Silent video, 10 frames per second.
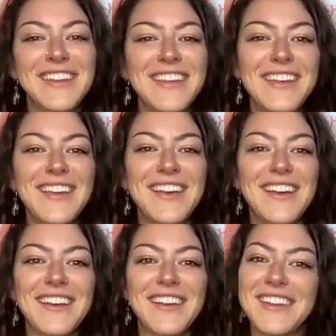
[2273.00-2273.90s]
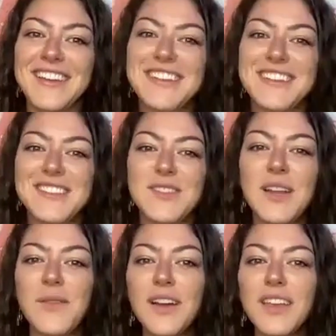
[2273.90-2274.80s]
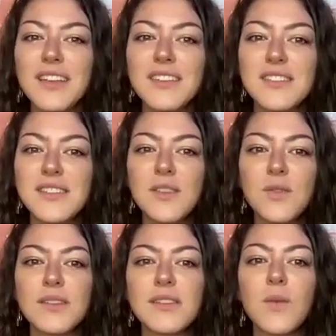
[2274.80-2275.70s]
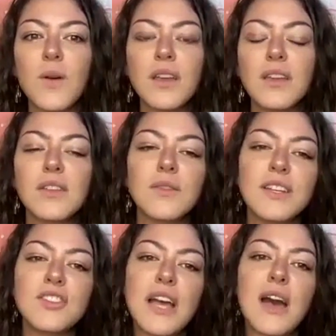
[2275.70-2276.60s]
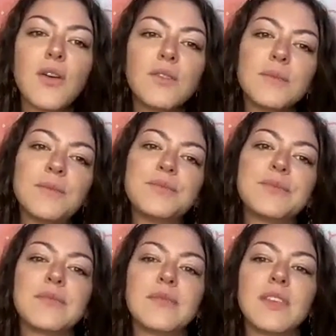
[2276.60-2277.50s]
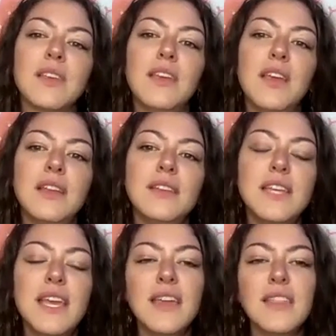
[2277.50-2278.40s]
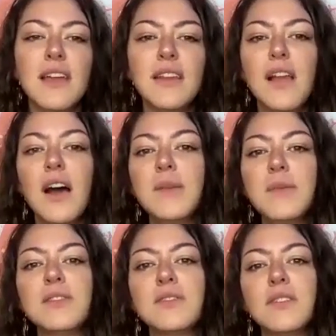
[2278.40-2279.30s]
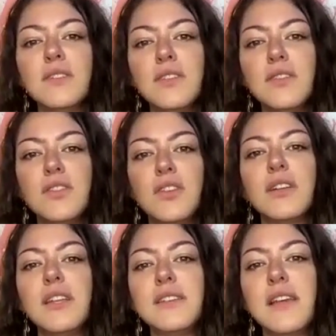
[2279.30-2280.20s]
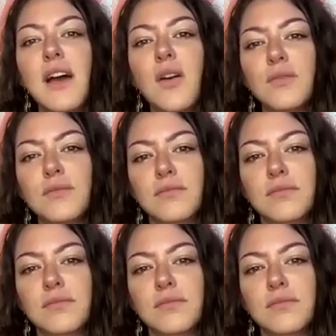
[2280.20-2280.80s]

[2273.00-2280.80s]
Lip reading: So what I want you to do is I want you to reach out and take that knob and start to turn it down.